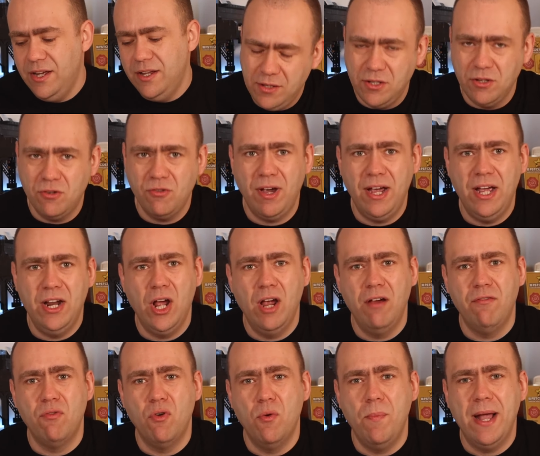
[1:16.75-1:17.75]
to create an
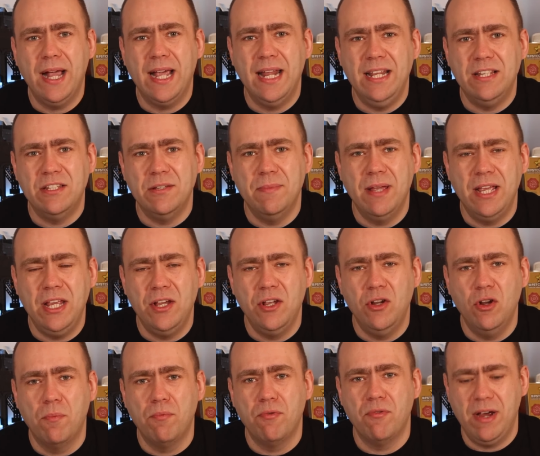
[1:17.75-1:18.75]
overall mechanism that you
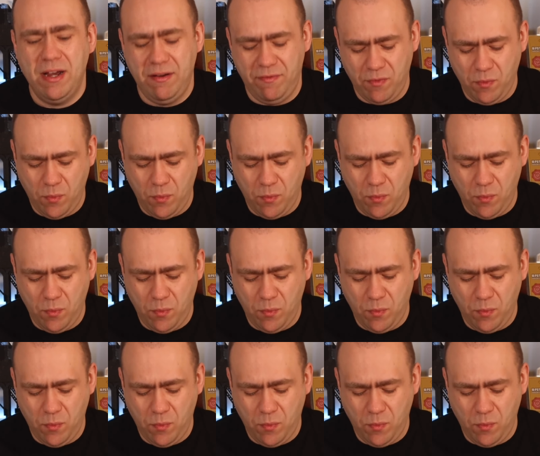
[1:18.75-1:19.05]
can operate